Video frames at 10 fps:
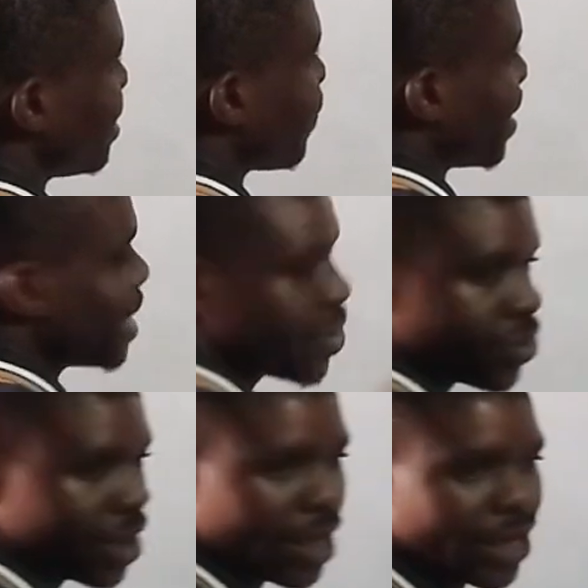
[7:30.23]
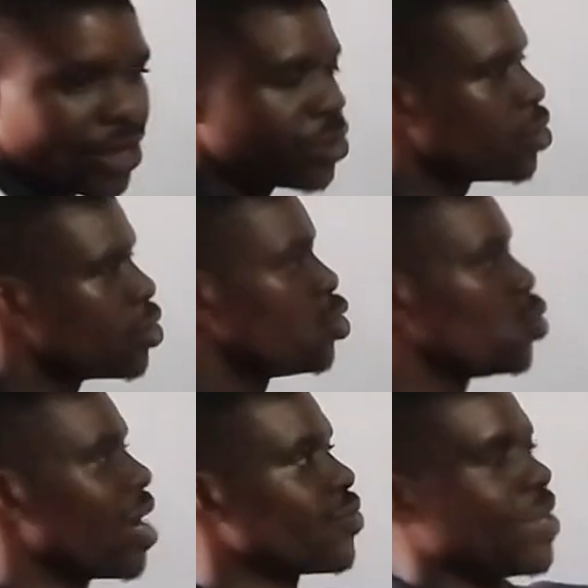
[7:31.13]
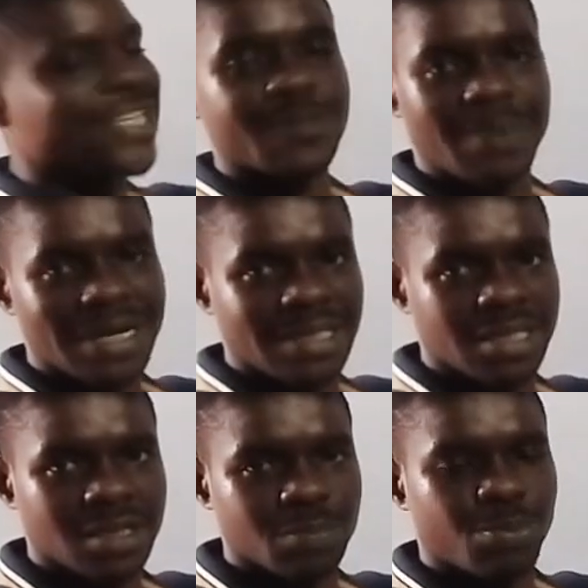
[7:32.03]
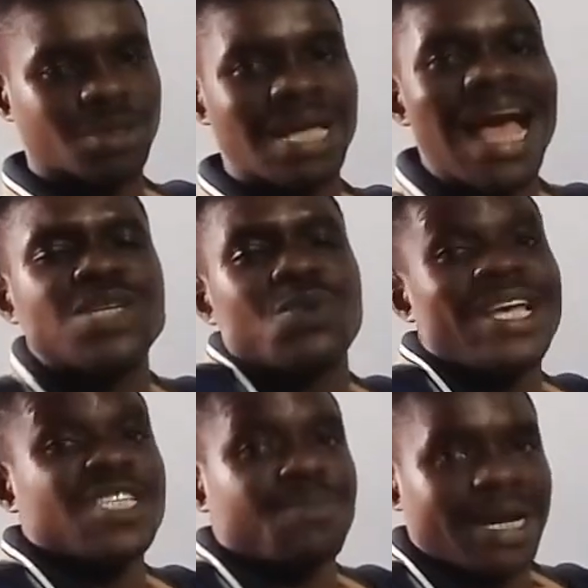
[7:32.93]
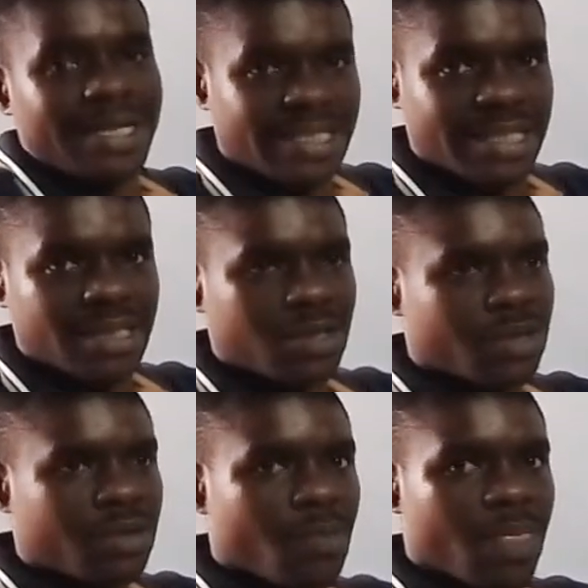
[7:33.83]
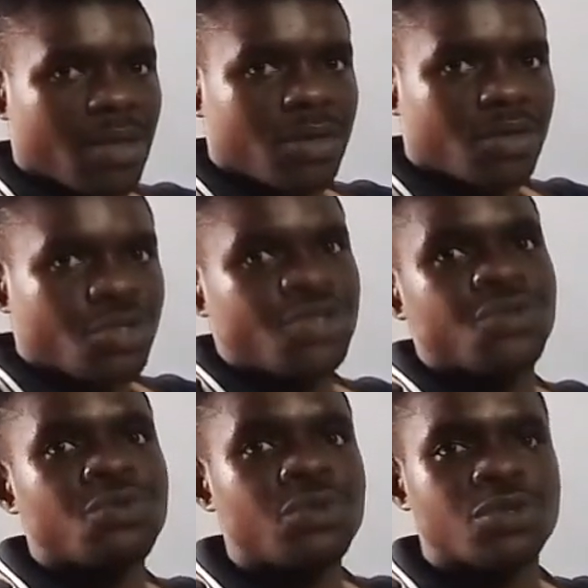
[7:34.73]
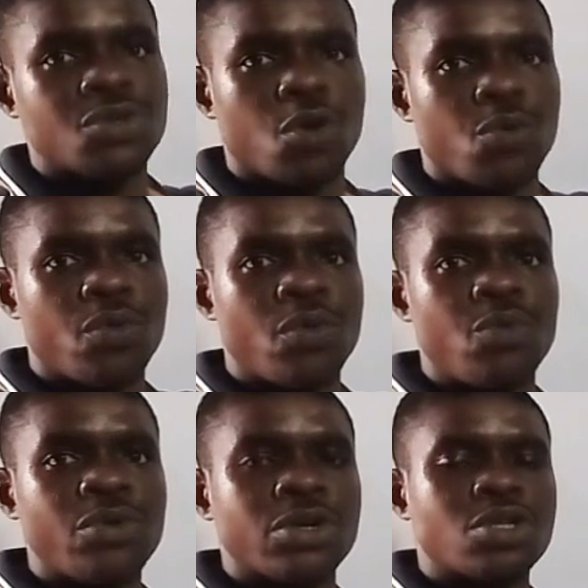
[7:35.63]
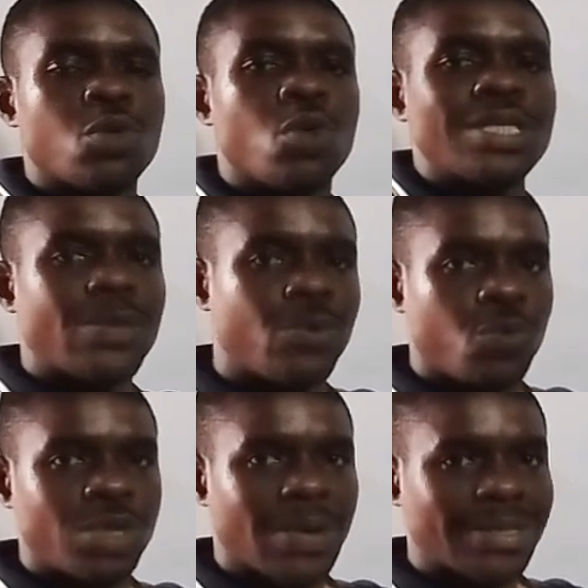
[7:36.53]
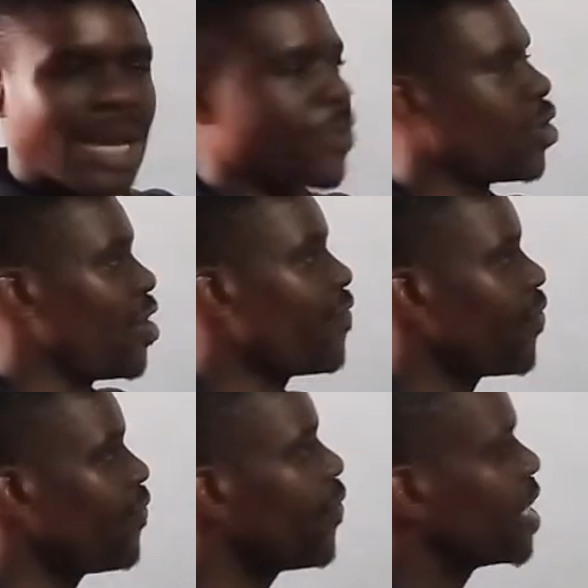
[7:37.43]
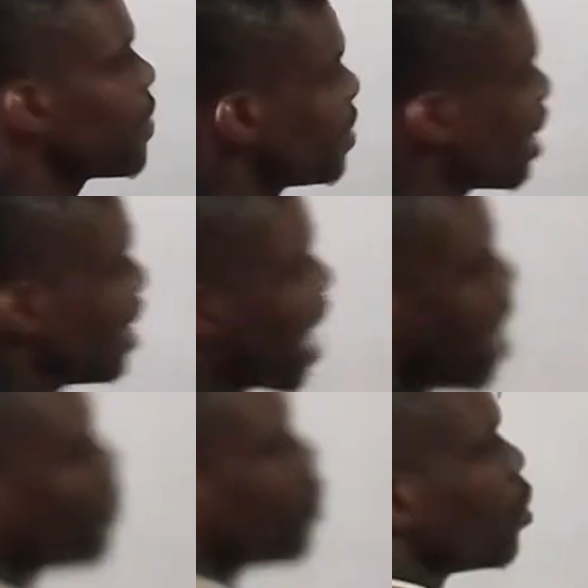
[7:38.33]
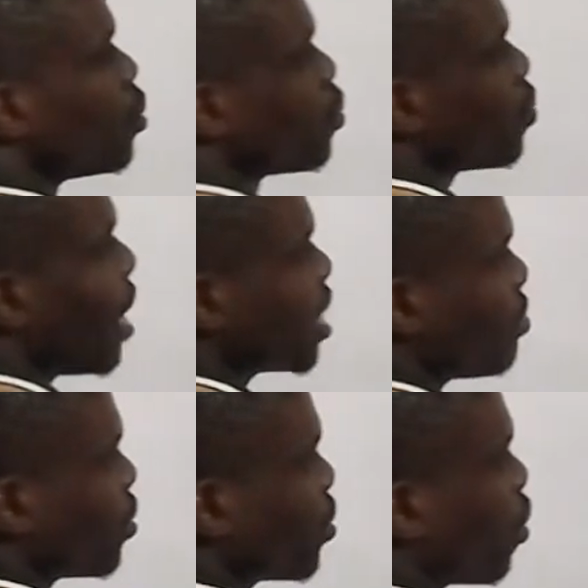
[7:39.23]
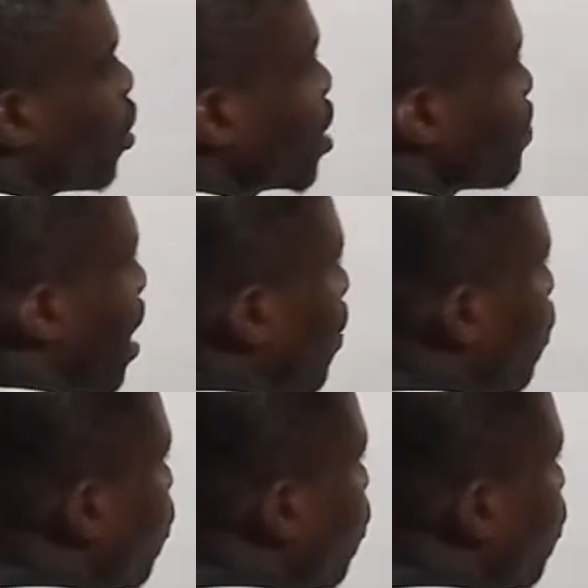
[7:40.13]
differentiate from here, you have to expand it. But how do we expand it? So we're going to waste our time, because if for example now I have 2x plus 3 all raised to